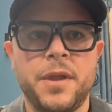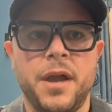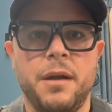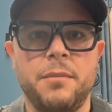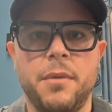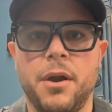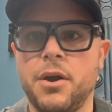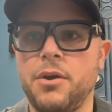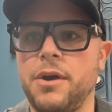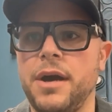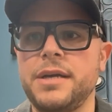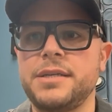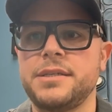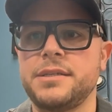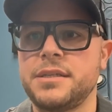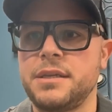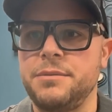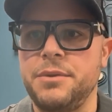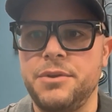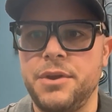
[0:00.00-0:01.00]
our
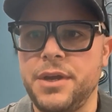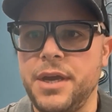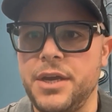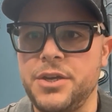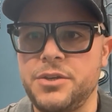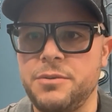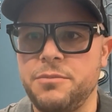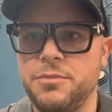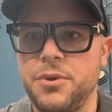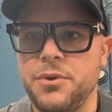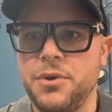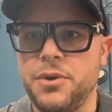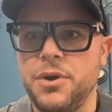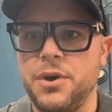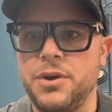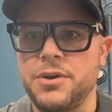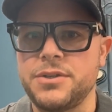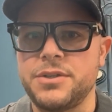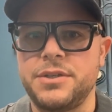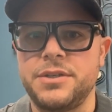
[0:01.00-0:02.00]
crisis communication
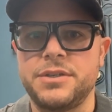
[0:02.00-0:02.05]
protocols,